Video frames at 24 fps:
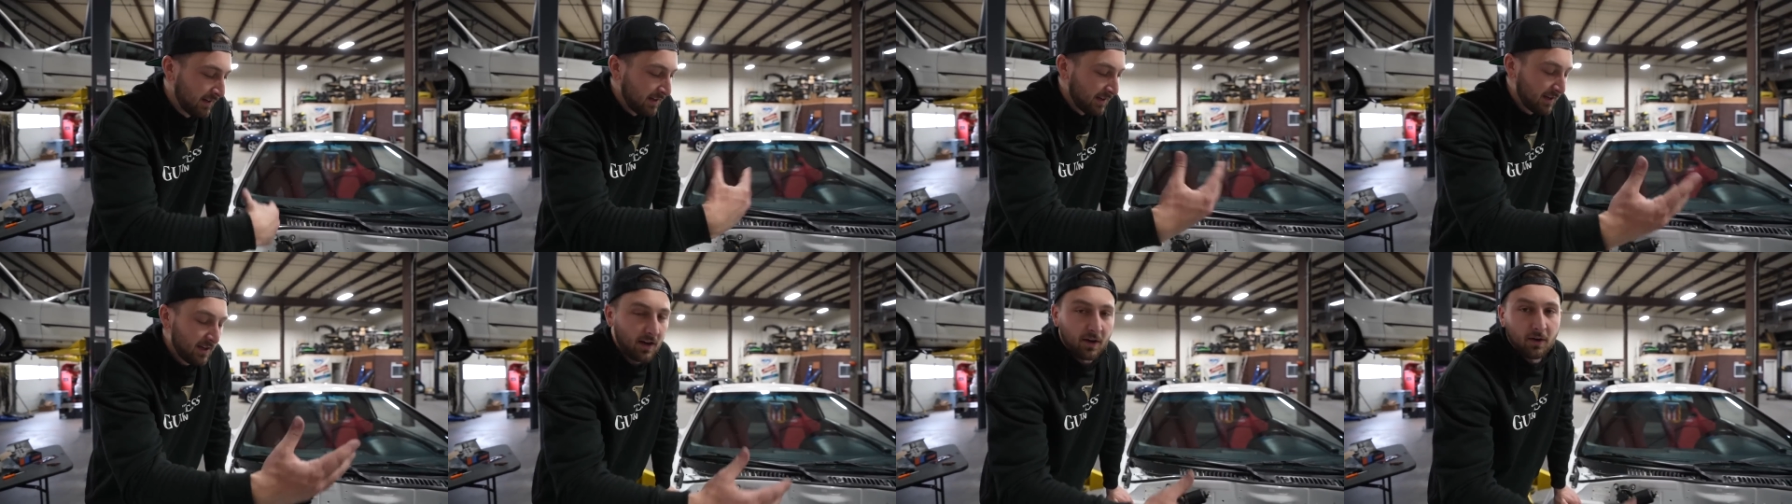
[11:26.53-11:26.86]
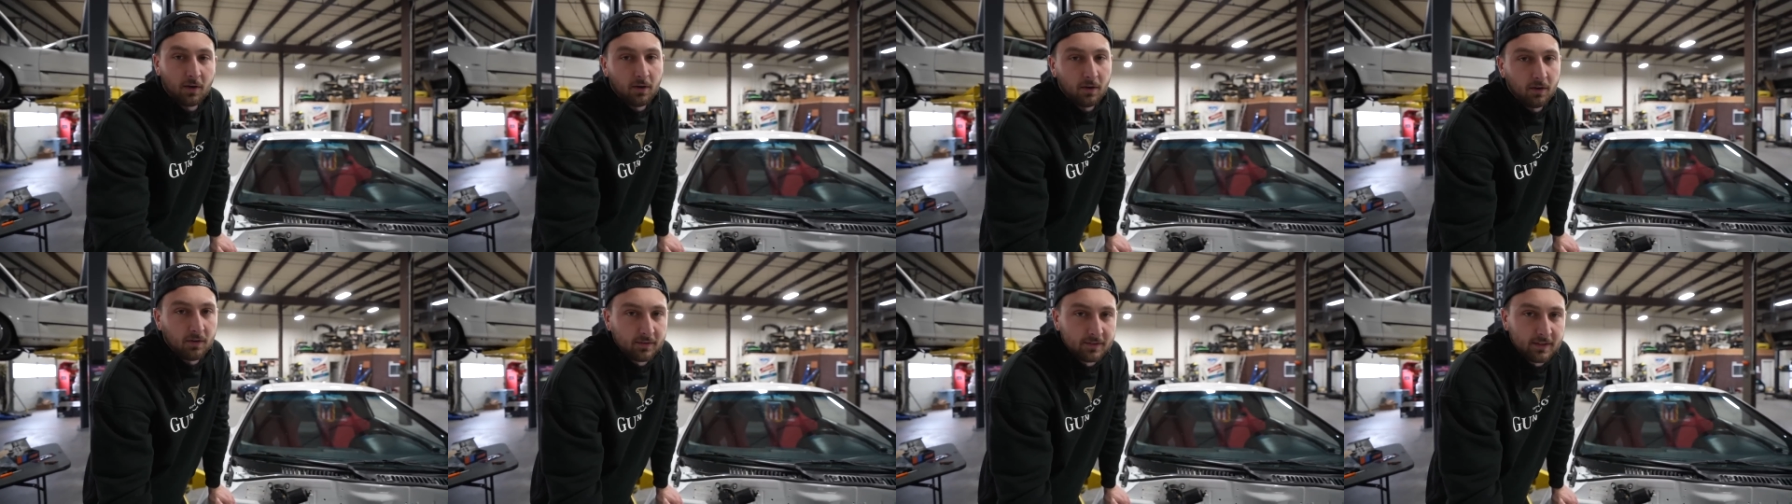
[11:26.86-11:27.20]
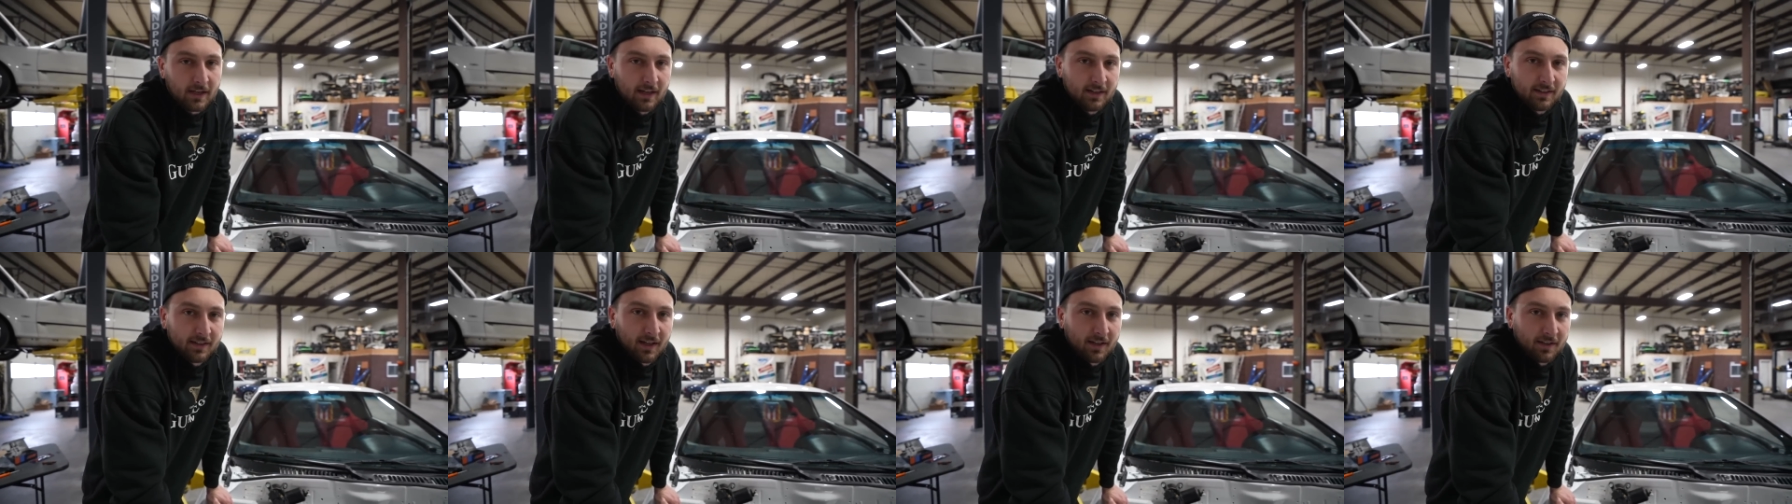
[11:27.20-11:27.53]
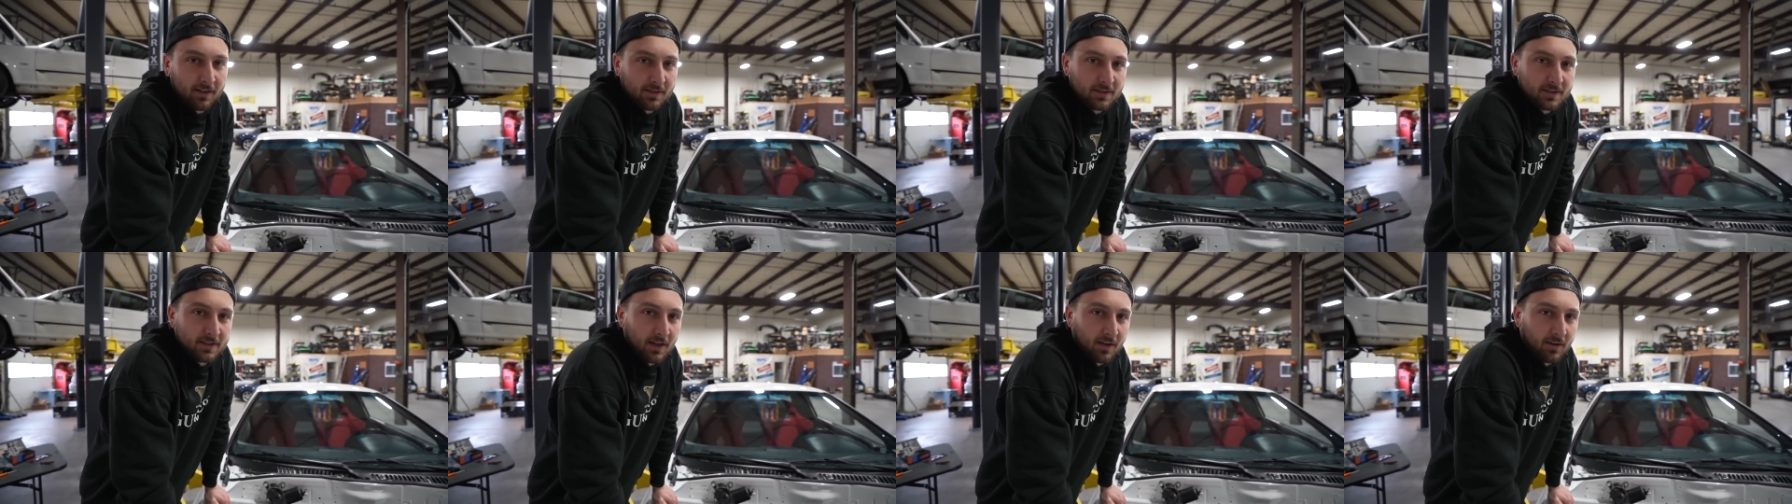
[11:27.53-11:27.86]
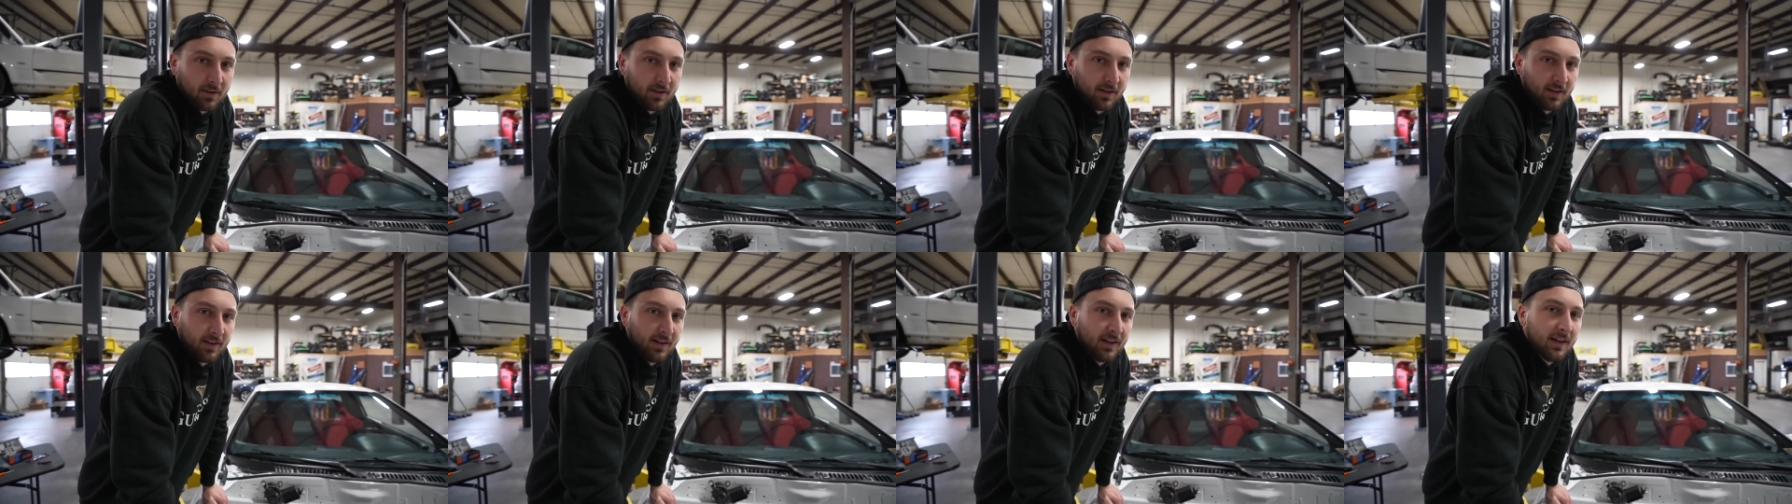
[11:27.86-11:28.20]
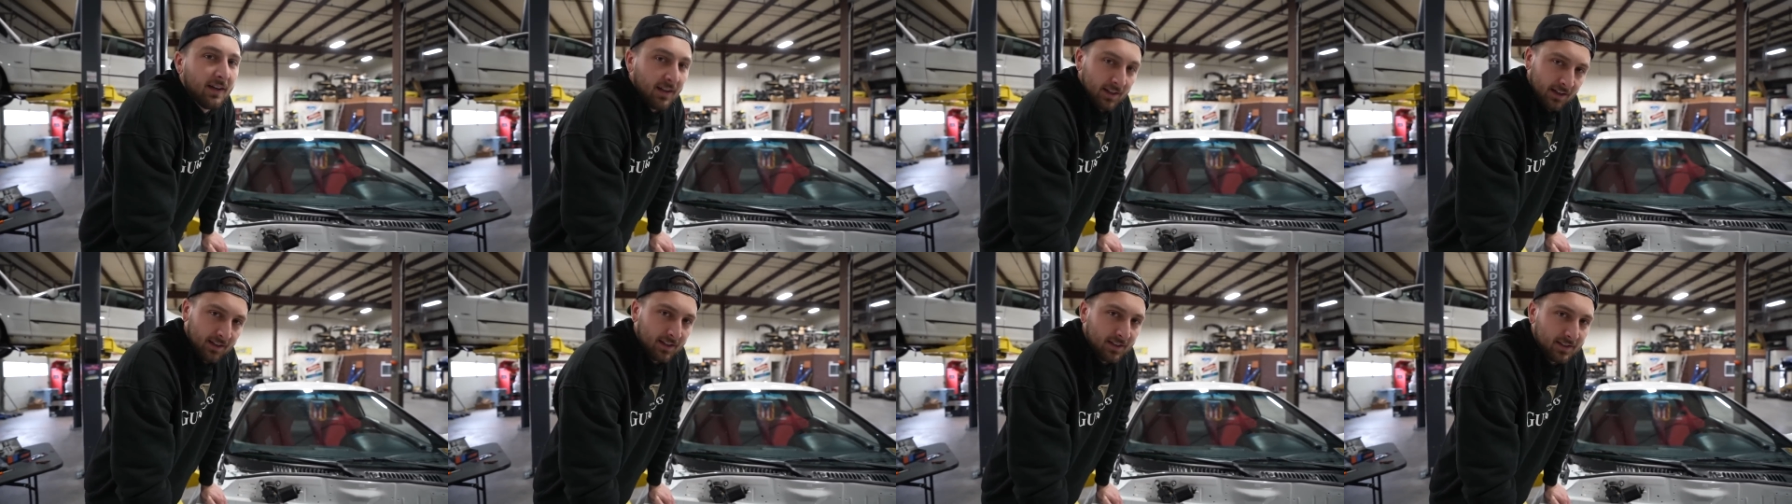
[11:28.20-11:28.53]
kind of all tied together. So
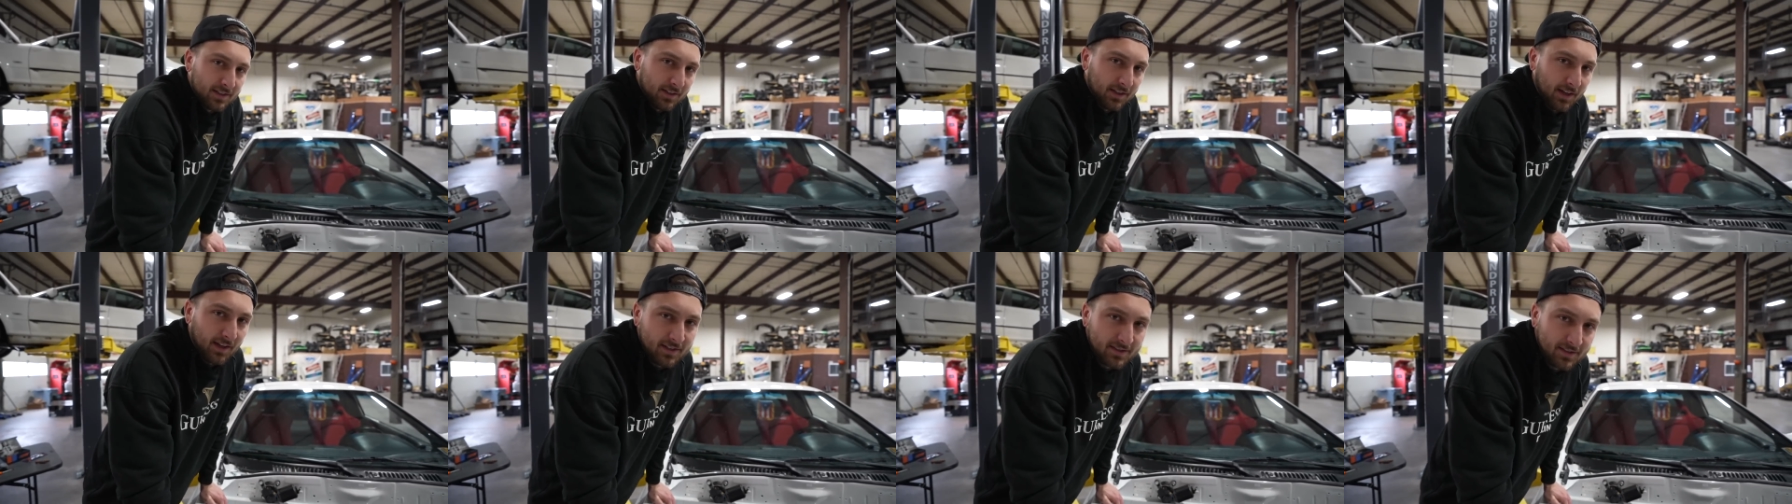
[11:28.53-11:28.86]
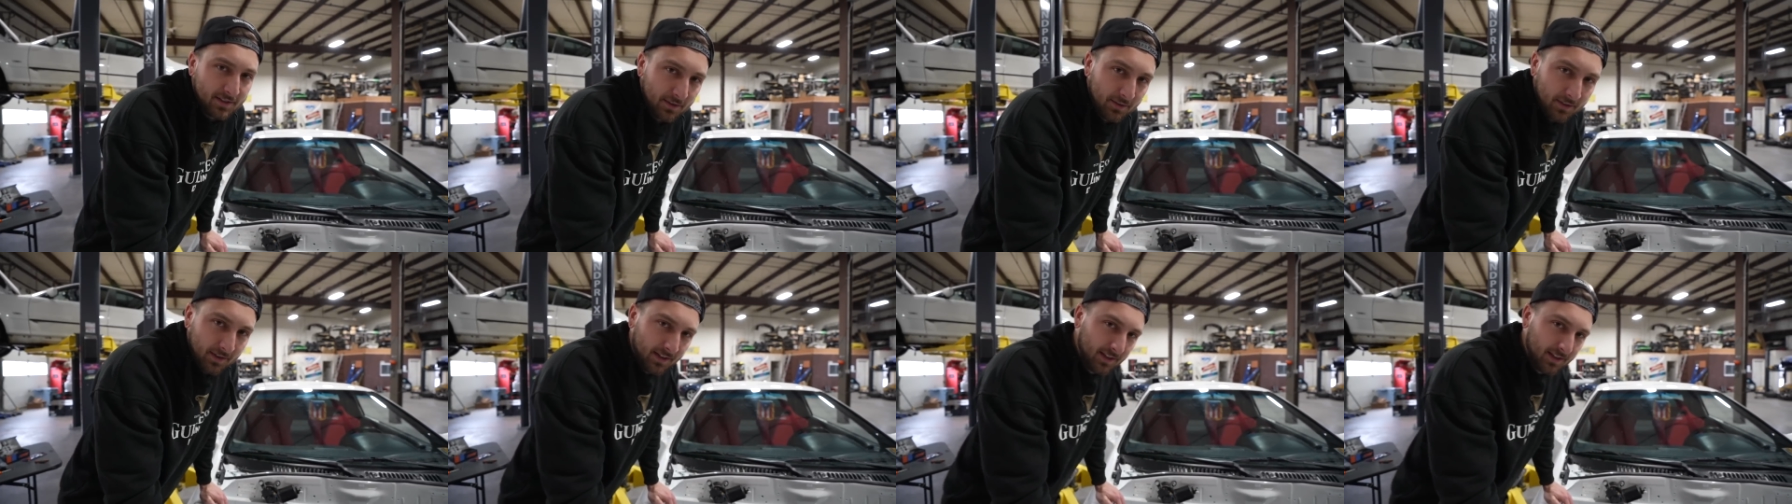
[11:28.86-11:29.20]
see you guys soon.